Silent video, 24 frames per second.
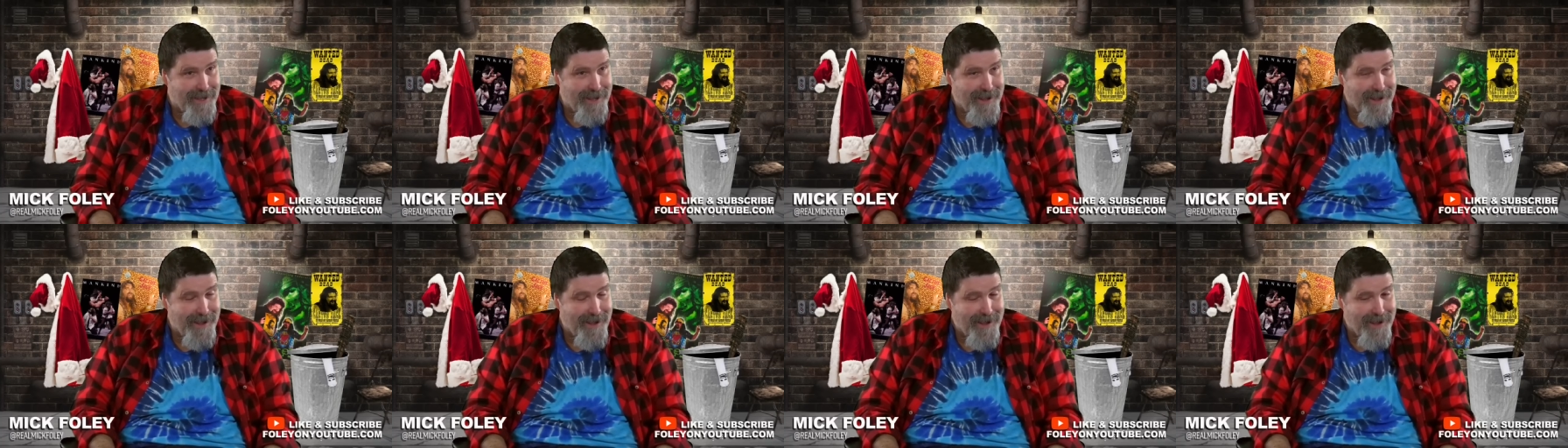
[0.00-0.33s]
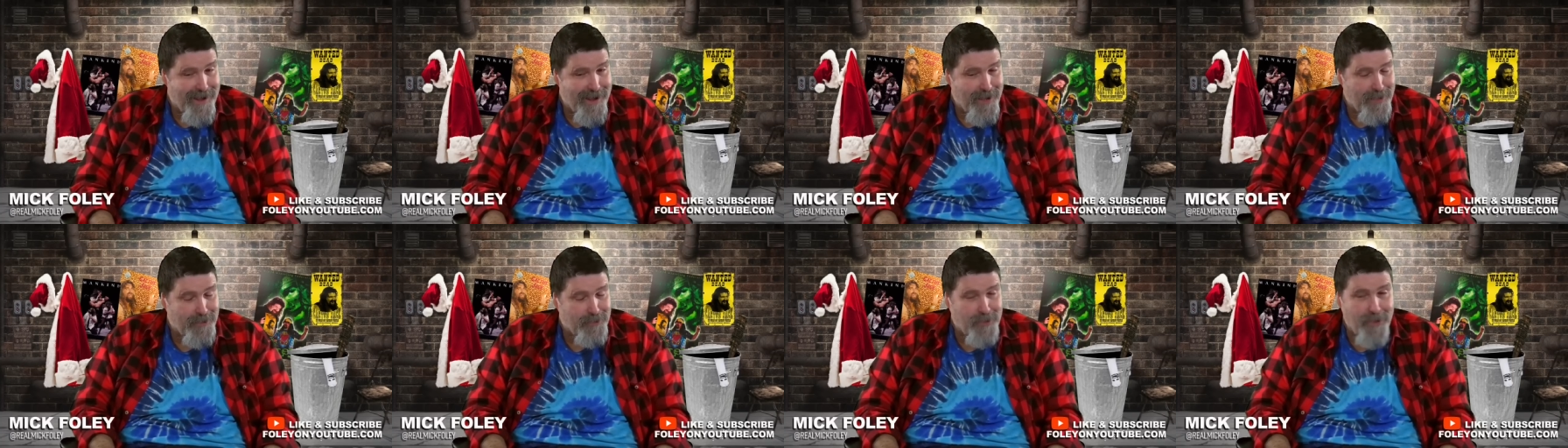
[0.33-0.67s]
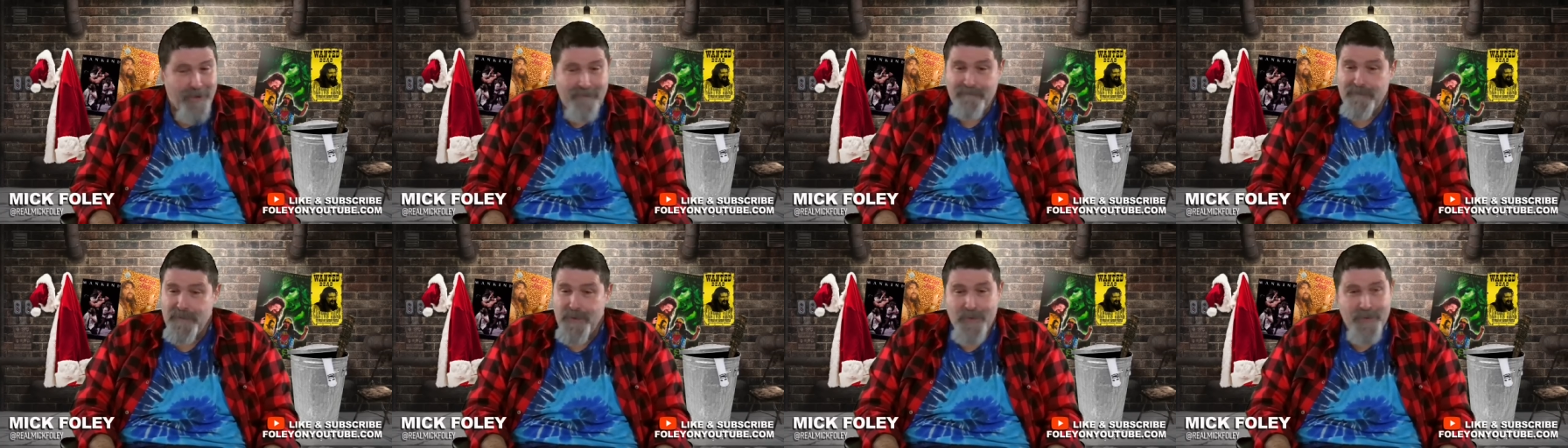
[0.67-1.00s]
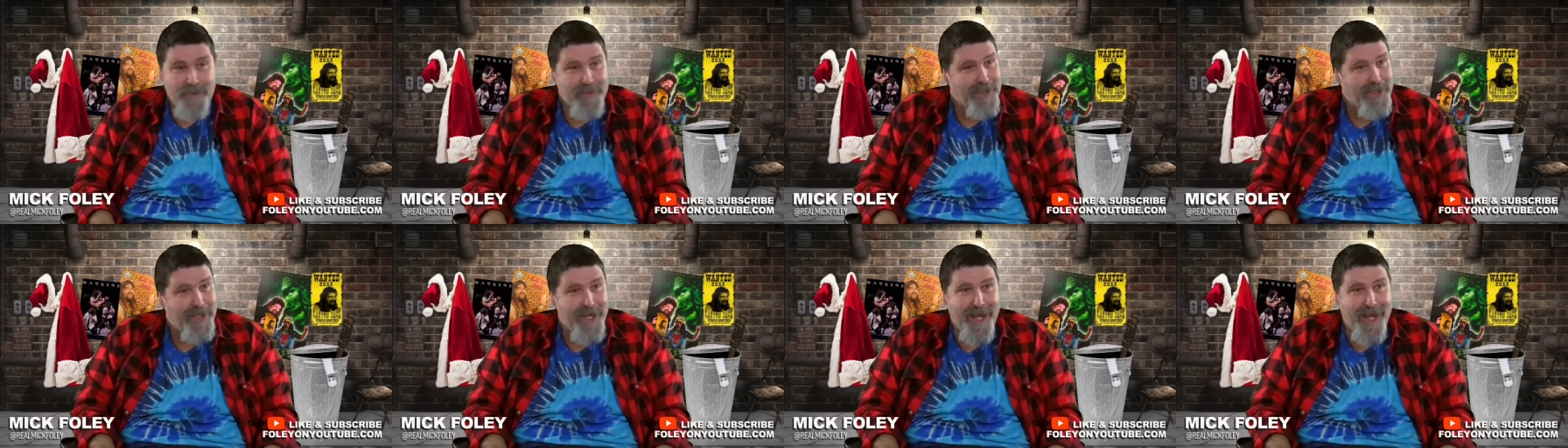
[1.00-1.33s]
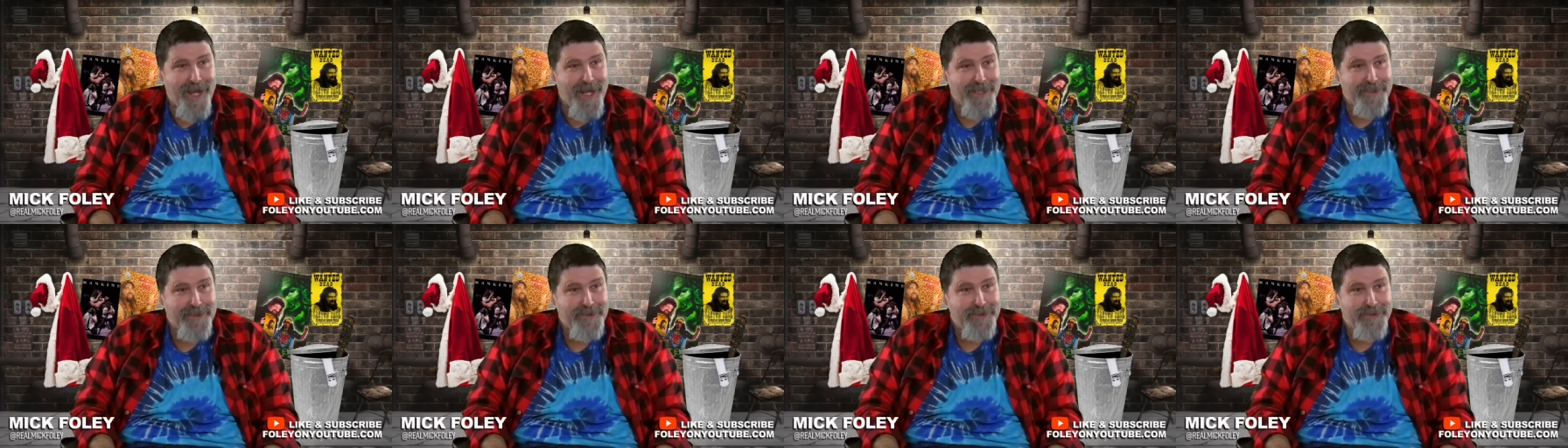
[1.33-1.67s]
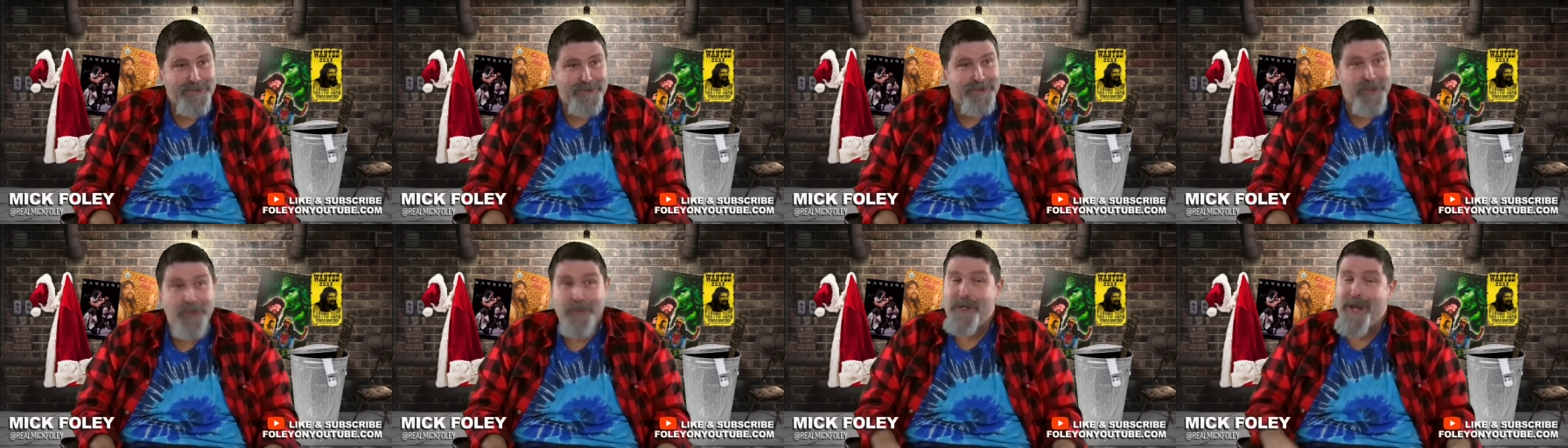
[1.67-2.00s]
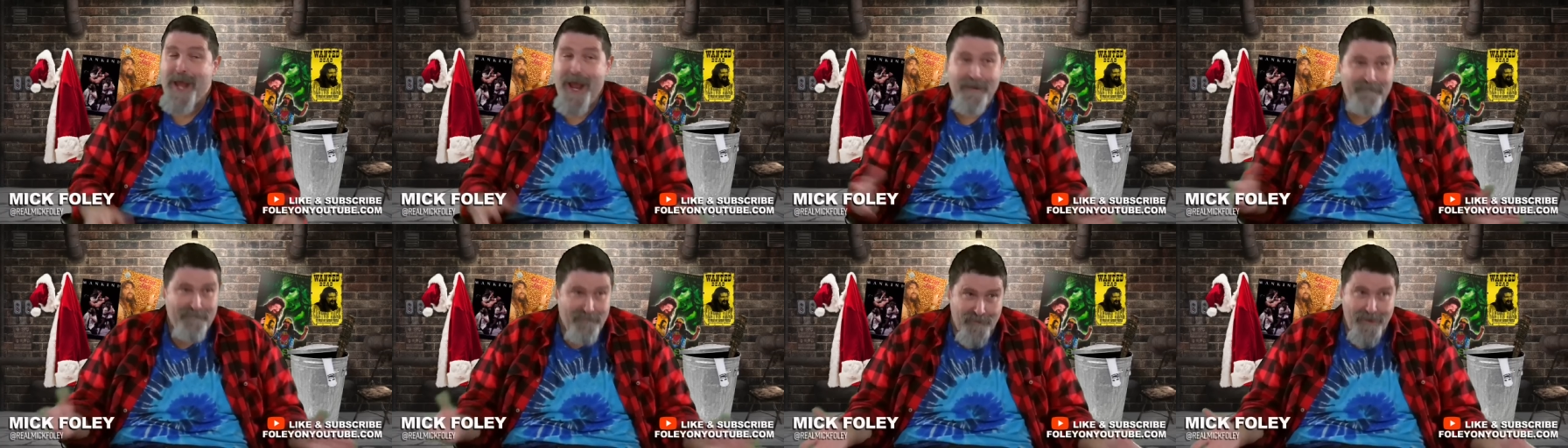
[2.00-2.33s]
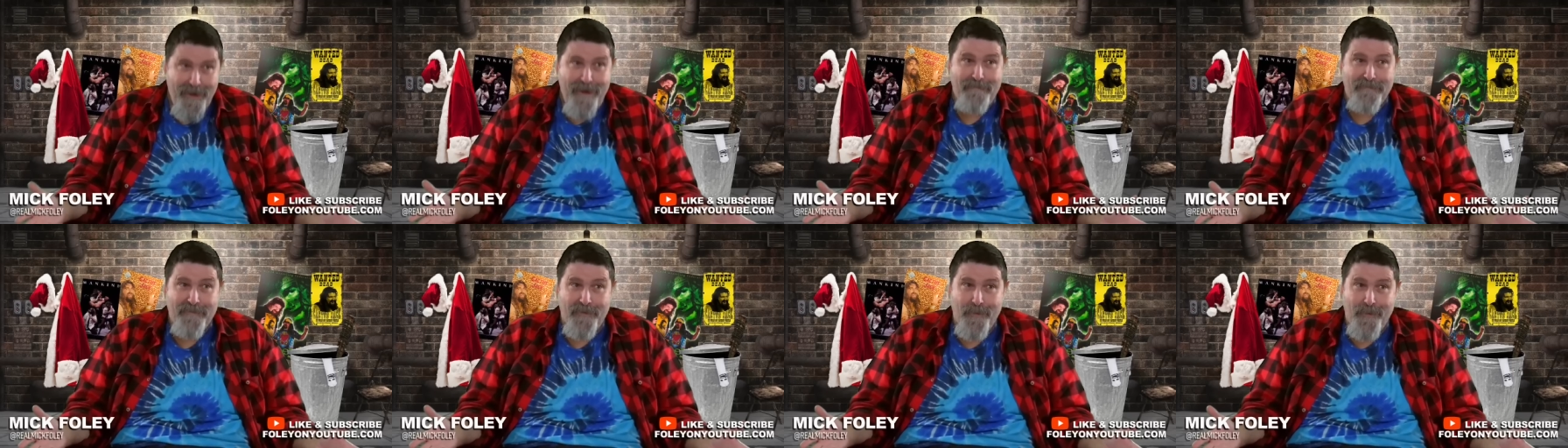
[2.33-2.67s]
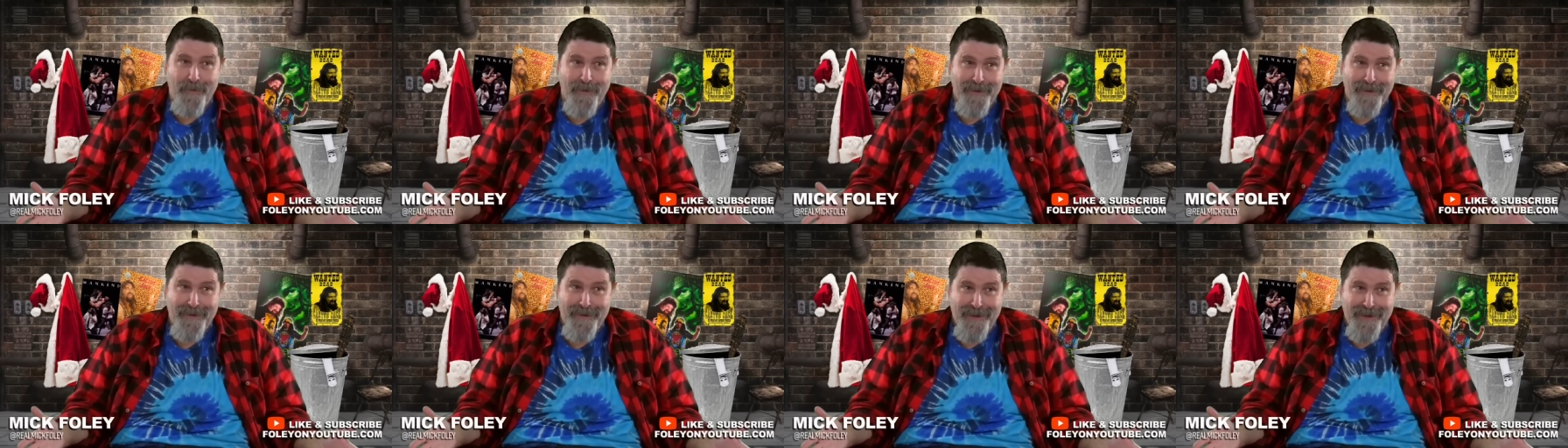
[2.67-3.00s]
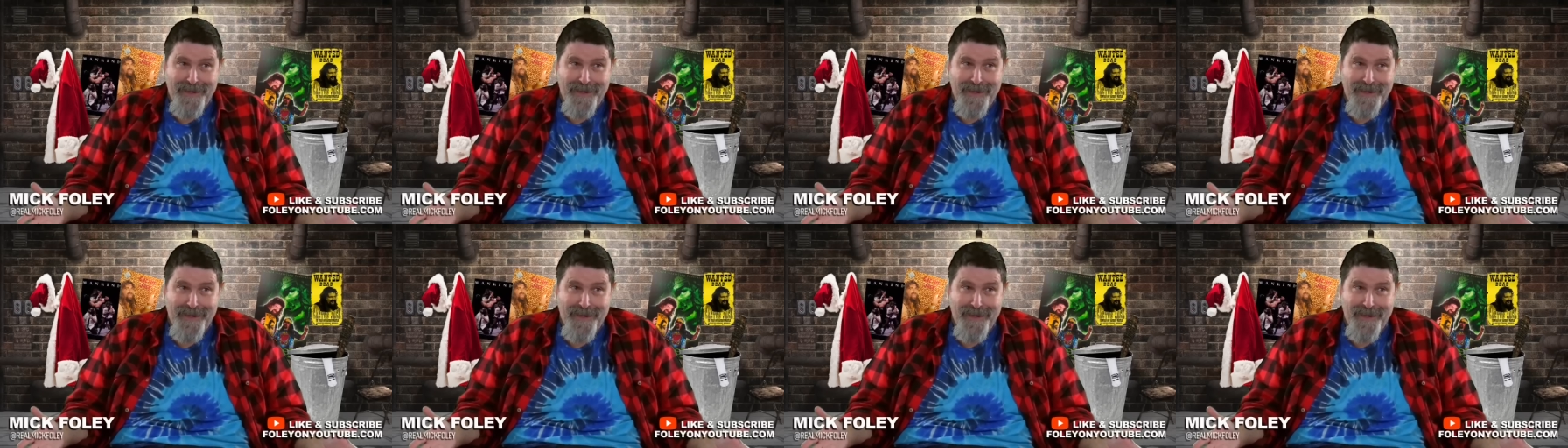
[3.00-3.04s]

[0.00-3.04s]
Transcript: Uh, love doing the cons. They're not for everyone.